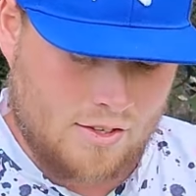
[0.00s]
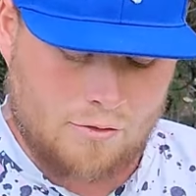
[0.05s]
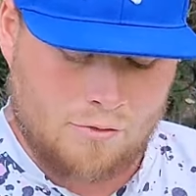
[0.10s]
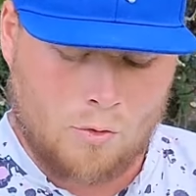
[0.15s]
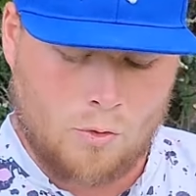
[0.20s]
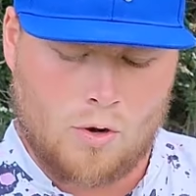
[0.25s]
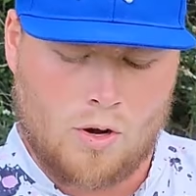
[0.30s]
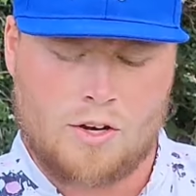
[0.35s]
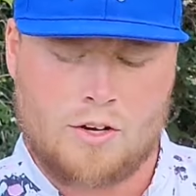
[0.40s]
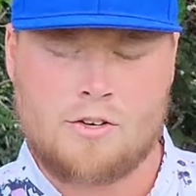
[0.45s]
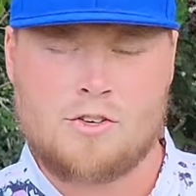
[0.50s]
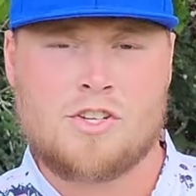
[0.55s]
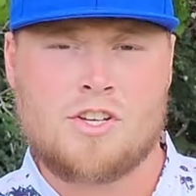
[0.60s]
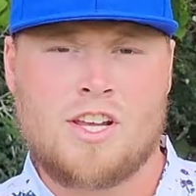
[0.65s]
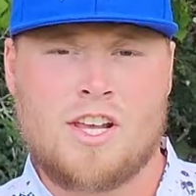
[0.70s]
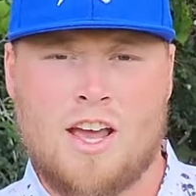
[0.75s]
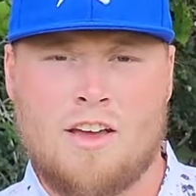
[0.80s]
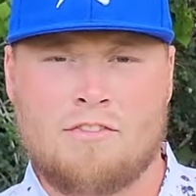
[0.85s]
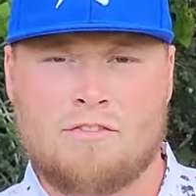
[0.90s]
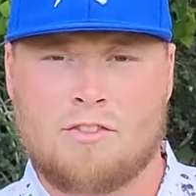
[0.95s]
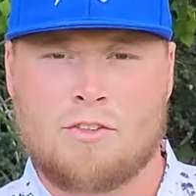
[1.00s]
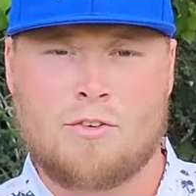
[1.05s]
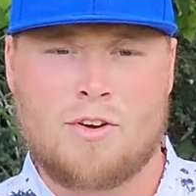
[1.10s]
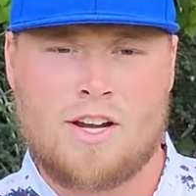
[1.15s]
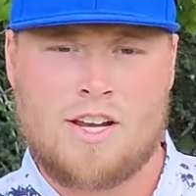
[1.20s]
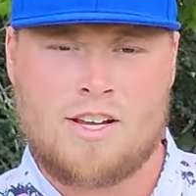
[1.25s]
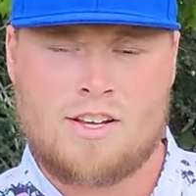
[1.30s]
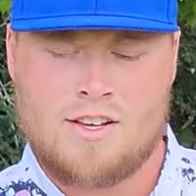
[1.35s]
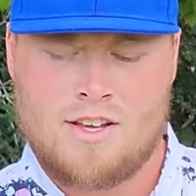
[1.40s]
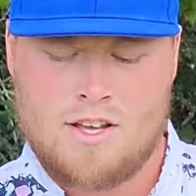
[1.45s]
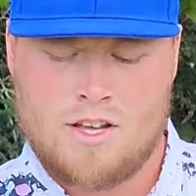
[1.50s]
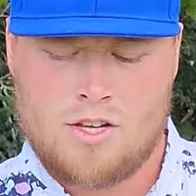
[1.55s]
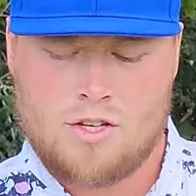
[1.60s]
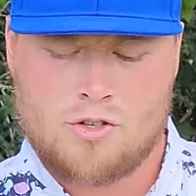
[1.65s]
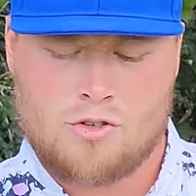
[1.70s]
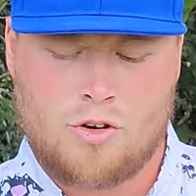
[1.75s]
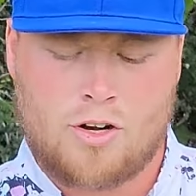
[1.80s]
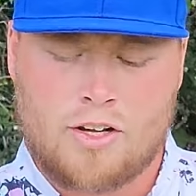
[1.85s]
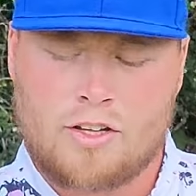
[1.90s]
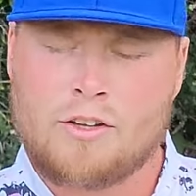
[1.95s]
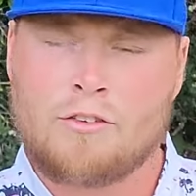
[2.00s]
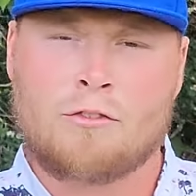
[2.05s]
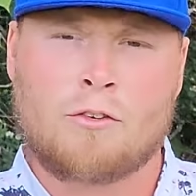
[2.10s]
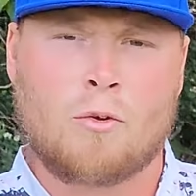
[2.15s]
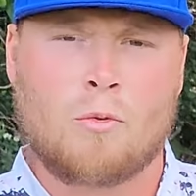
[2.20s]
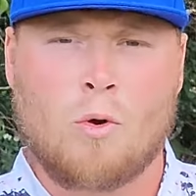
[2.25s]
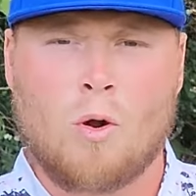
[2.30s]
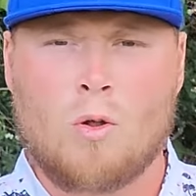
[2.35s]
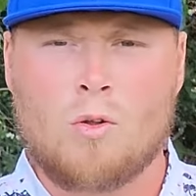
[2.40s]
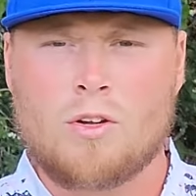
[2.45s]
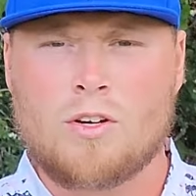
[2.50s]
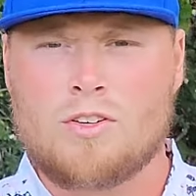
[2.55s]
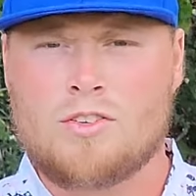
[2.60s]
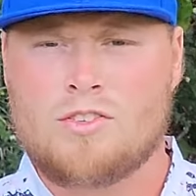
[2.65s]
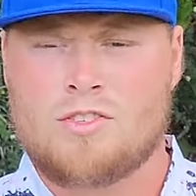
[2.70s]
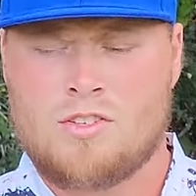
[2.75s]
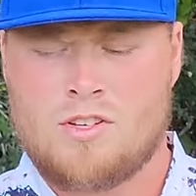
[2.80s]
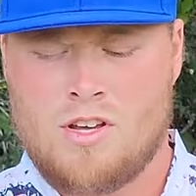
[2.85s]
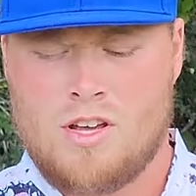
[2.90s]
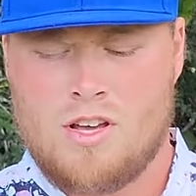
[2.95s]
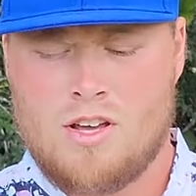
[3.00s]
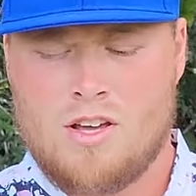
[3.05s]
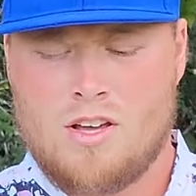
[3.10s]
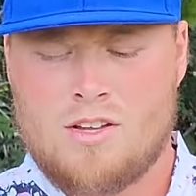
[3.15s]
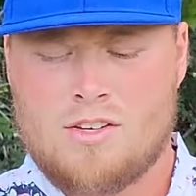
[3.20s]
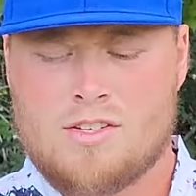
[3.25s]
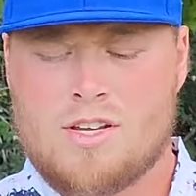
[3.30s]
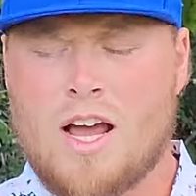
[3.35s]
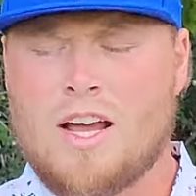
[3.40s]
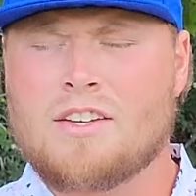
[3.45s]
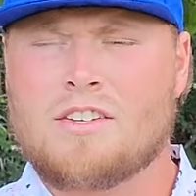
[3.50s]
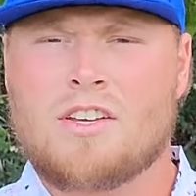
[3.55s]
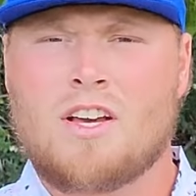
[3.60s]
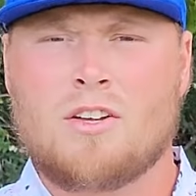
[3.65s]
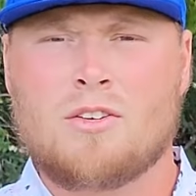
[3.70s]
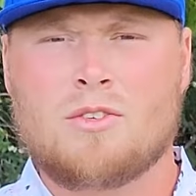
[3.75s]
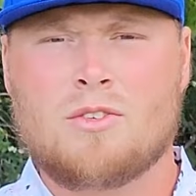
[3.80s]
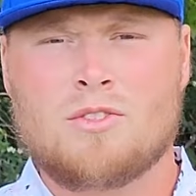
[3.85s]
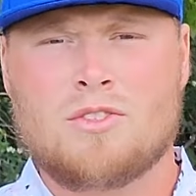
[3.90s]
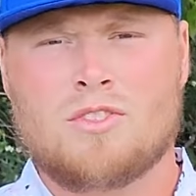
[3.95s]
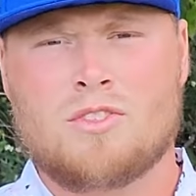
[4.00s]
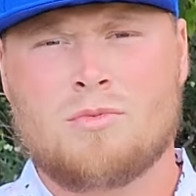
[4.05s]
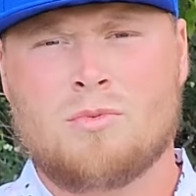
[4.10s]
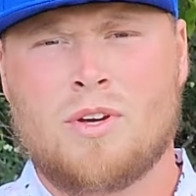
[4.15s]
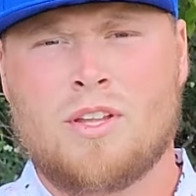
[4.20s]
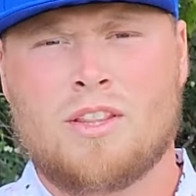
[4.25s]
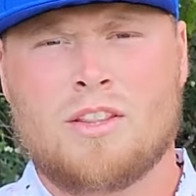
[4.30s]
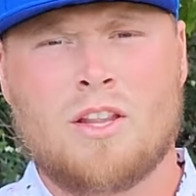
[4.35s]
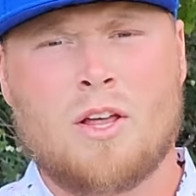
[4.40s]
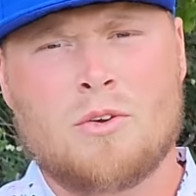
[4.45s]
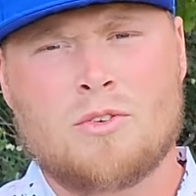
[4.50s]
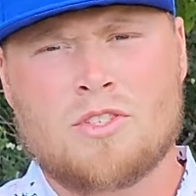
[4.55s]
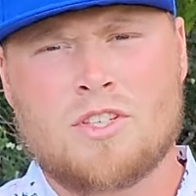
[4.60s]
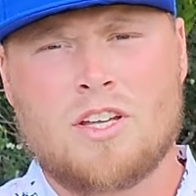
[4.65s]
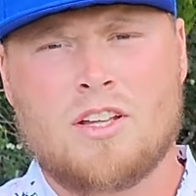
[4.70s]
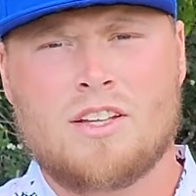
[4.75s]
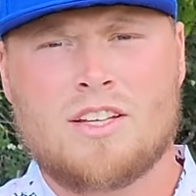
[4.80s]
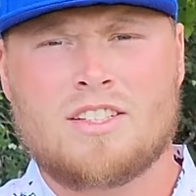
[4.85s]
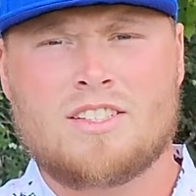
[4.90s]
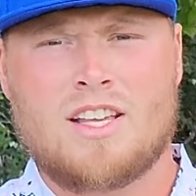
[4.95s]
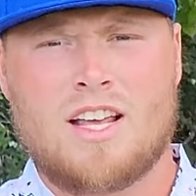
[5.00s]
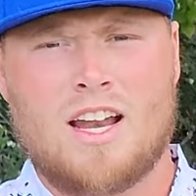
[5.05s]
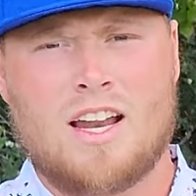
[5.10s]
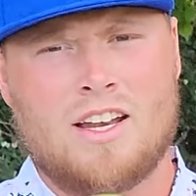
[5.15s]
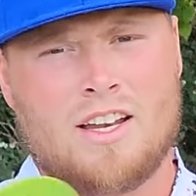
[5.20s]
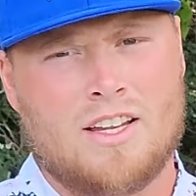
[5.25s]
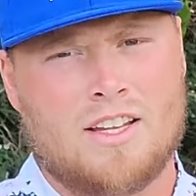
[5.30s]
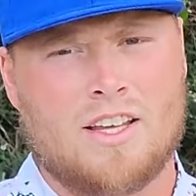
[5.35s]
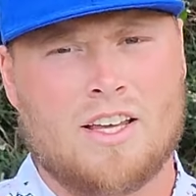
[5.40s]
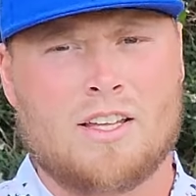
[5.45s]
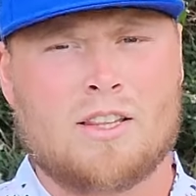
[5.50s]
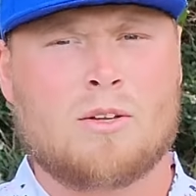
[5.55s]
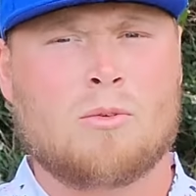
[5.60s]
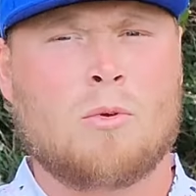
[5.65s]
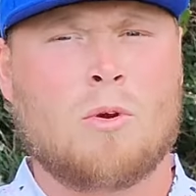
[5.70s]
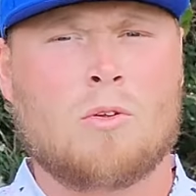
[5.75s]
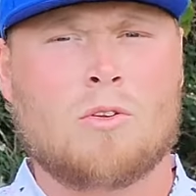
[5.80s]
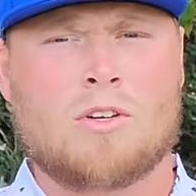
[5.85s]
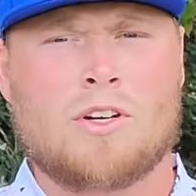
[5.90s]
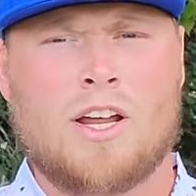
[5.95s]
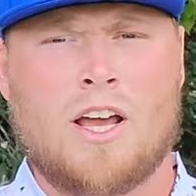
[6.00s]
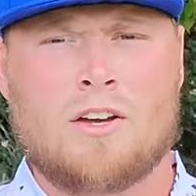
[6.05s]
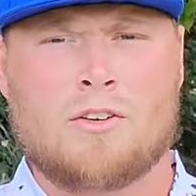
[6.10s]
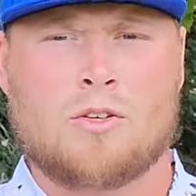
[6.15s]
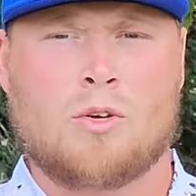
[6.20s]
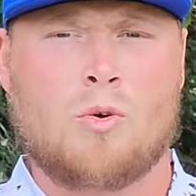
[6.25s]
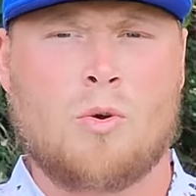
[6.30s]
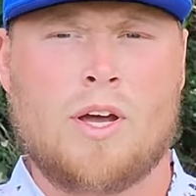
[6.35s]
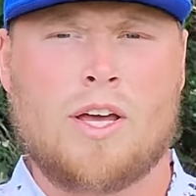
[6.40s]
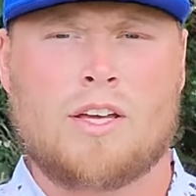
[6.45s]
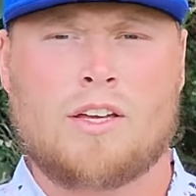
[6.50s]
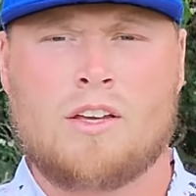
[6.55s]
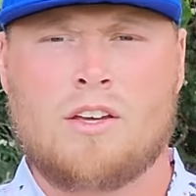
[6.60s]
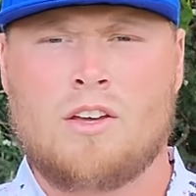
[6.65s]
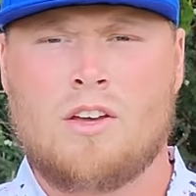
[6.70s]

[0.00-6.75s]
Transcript: a 400G F3, strictly for rollers, tight tunnels with low ceilings that I need to get the roller down quick,